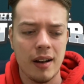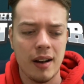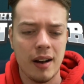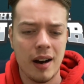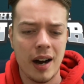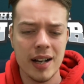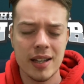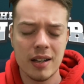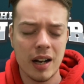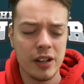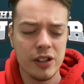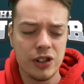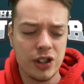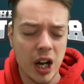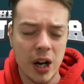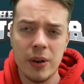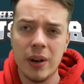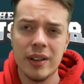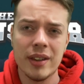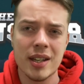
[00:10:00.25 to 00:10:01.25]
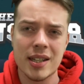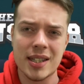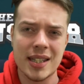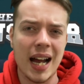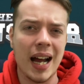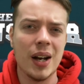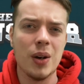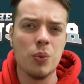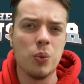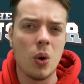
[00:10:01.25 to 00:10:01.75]
I don't
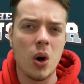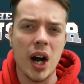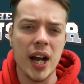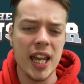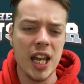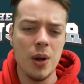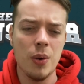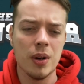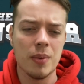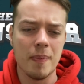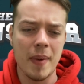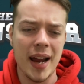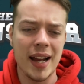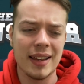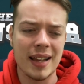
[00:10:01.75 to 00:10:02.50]
understand why you would make